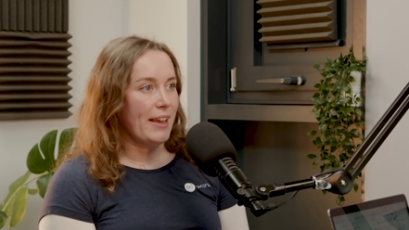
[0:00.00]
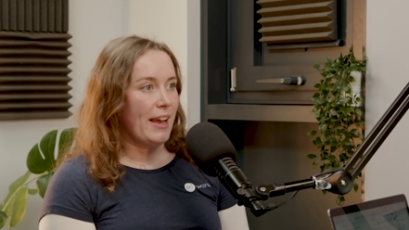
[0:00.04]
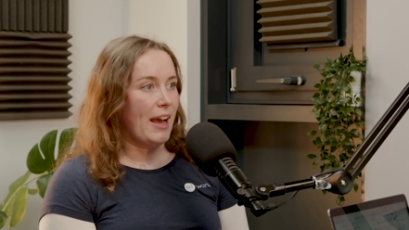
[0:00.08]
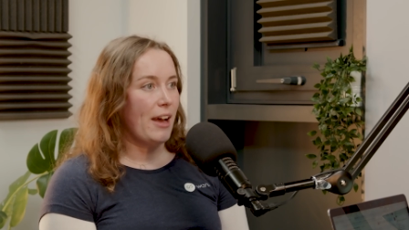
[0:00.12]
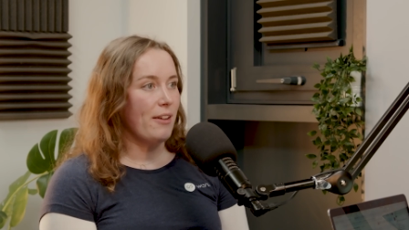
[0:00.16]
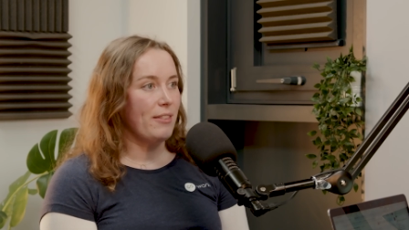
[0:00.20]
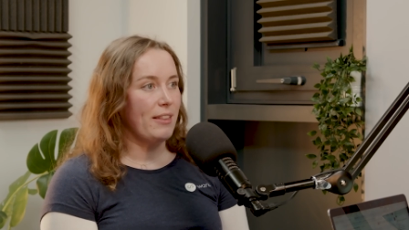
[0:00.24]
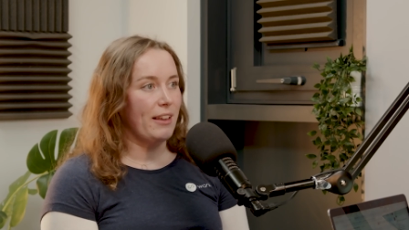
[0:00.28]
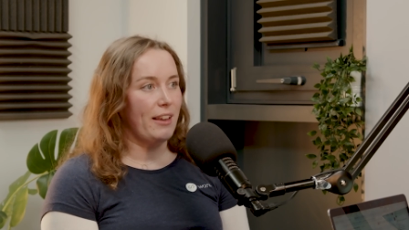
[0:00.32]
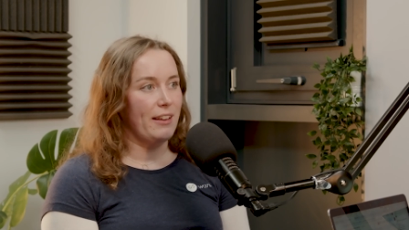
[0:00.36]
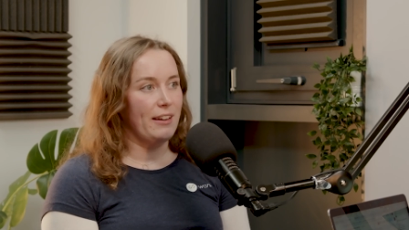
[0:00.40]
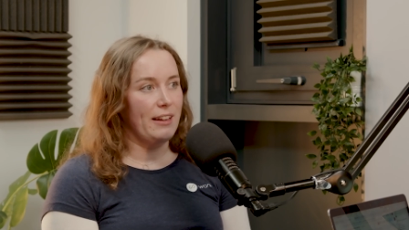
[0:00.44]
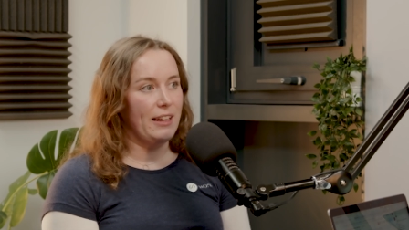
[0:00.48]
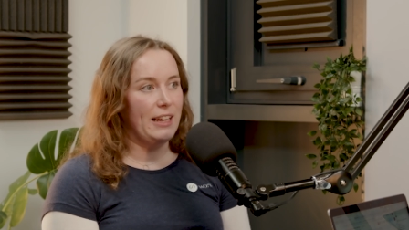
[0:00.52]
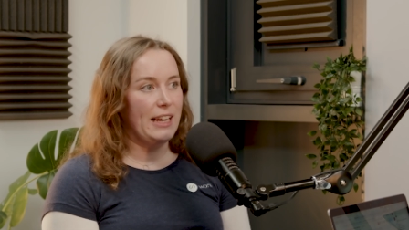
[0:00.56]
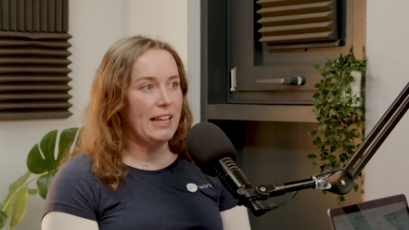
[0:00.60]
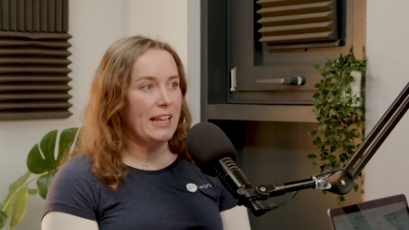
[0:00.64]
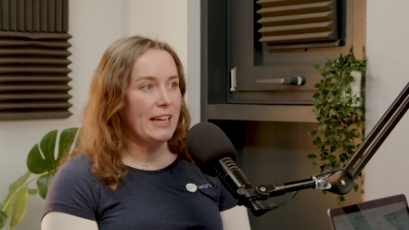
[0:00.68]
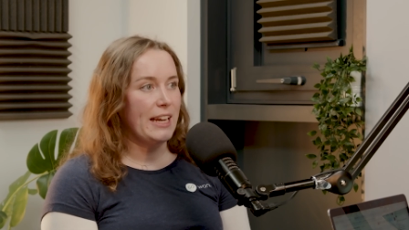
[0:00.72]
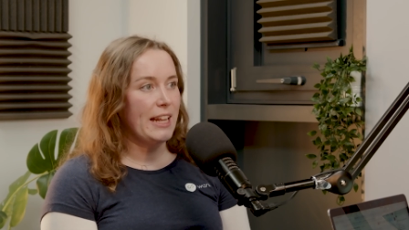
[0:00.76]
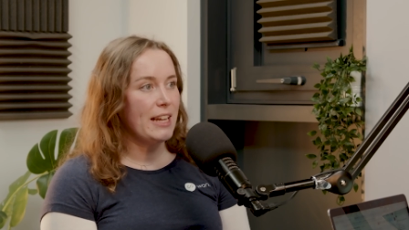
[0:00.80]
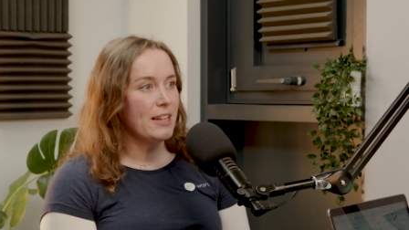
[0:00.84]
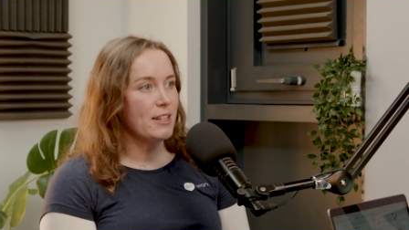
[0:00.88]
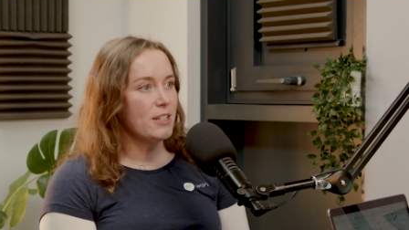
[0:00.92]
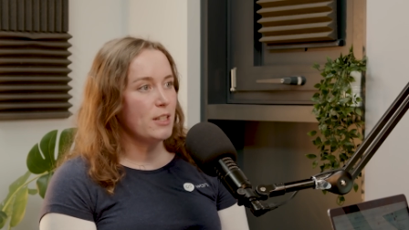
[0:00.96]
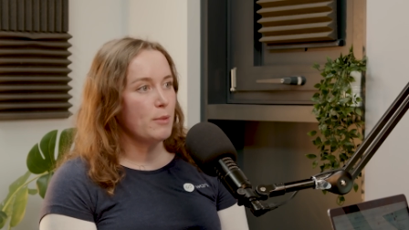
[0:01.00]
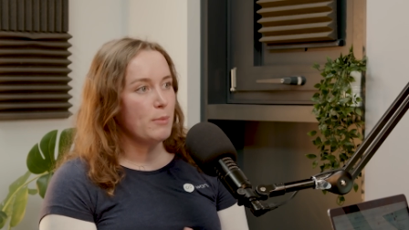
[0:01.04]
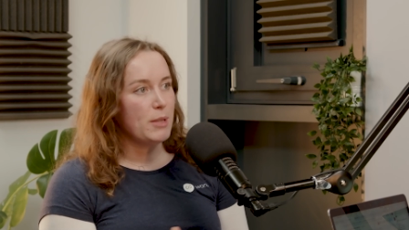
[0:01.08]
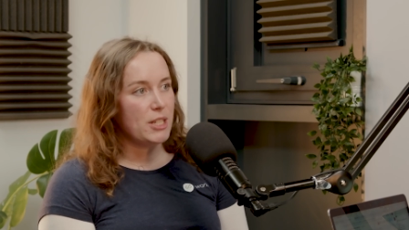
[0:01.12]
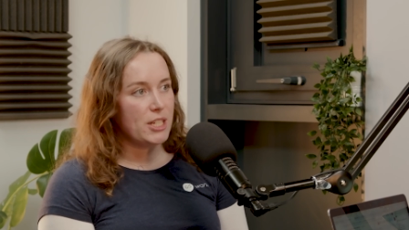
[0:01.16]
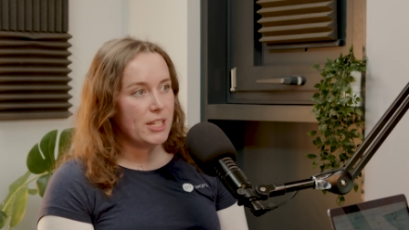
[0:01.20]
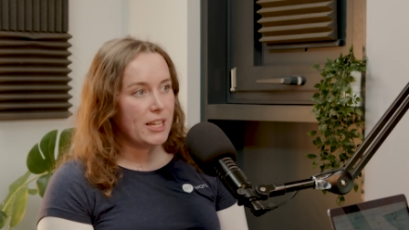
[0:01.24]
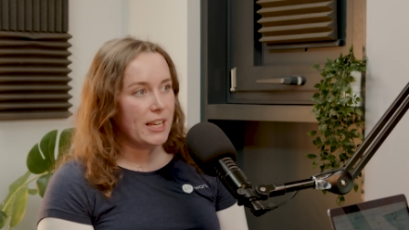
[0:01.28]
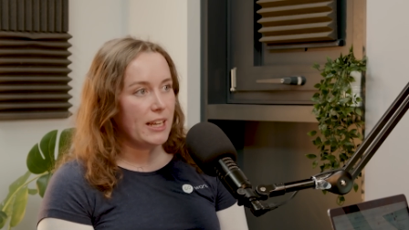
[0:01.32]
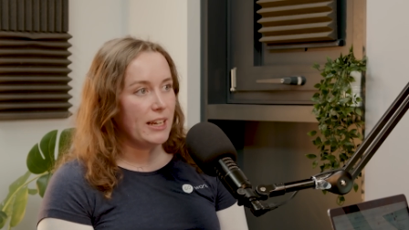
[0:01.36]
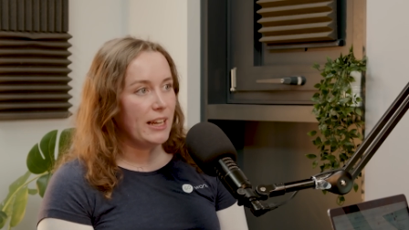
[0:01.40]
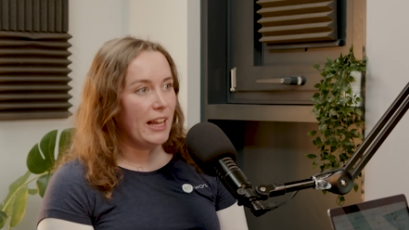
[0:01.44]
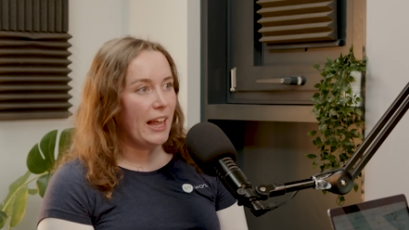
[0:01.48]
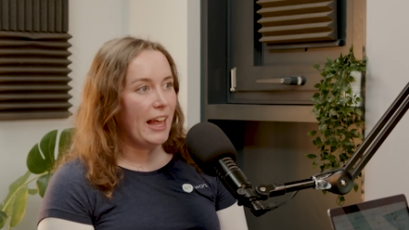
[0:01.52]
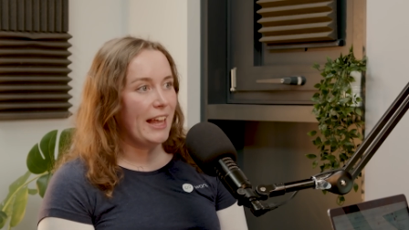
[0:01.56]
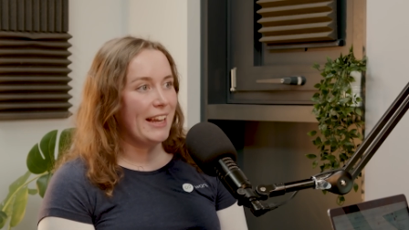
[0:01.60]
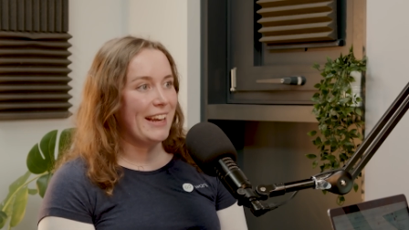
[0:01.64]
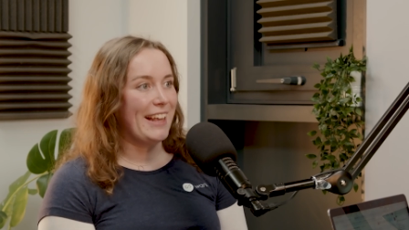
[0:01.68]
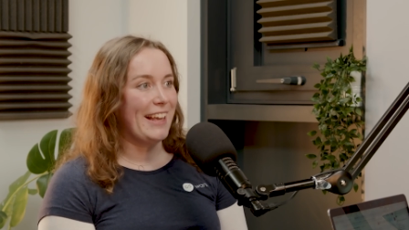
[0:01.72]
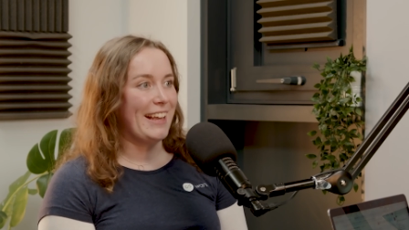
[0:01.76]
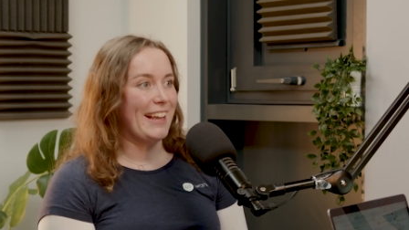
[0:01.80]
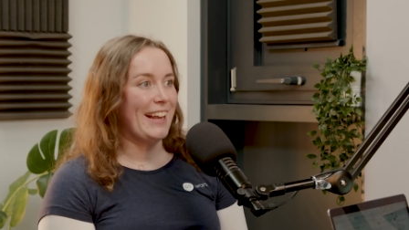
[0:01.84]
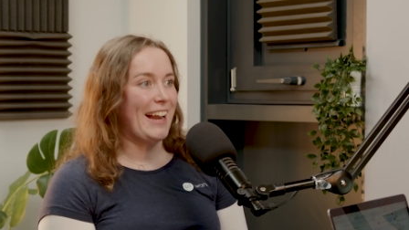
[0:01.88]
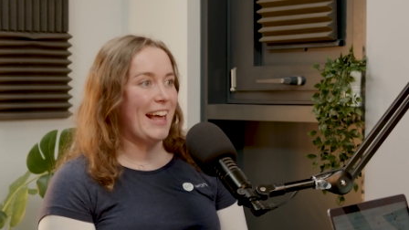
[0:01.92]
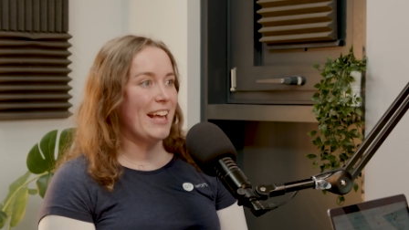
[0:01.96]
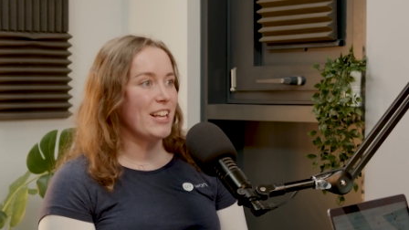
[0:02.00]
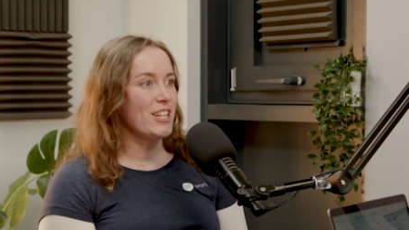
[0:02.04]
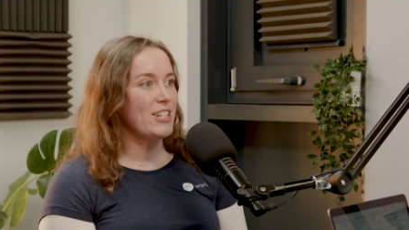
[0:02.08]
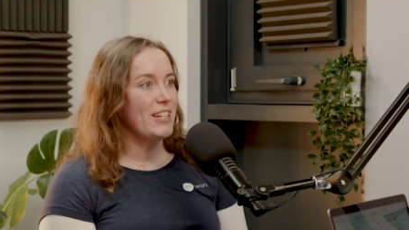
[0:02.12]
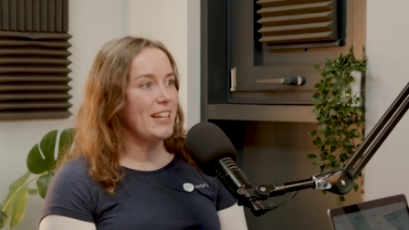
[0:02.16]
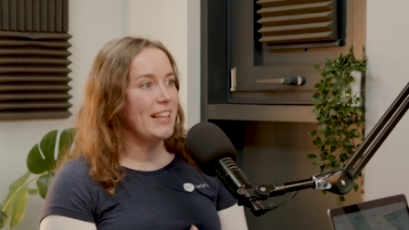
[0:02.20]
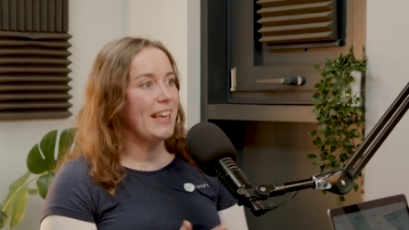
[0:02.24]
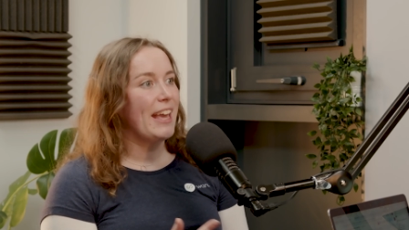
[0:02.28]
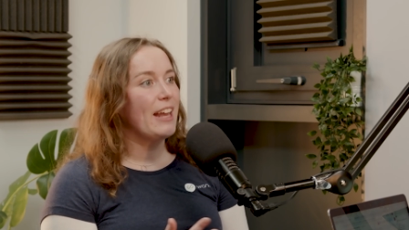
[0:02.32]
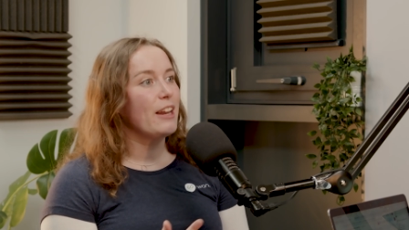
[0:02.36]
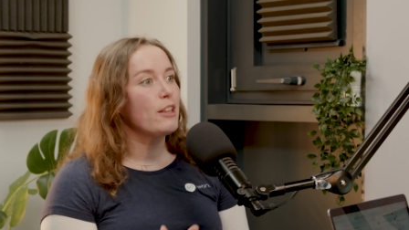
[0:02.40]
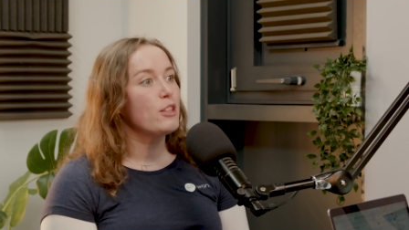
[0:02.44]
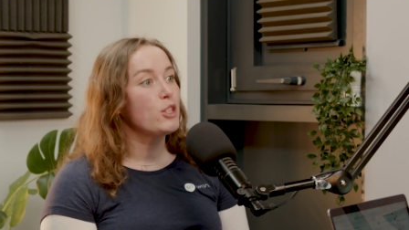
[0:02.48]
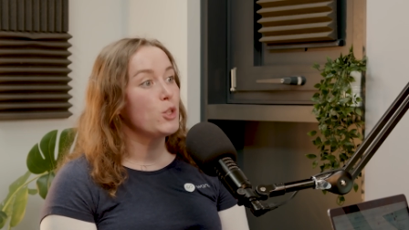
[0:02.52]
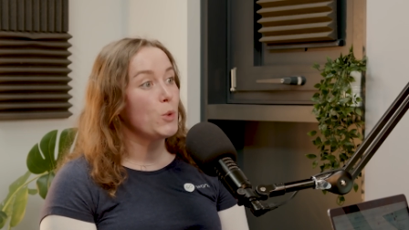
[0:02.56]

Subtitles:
how they're going to lean into machine learning and actually get it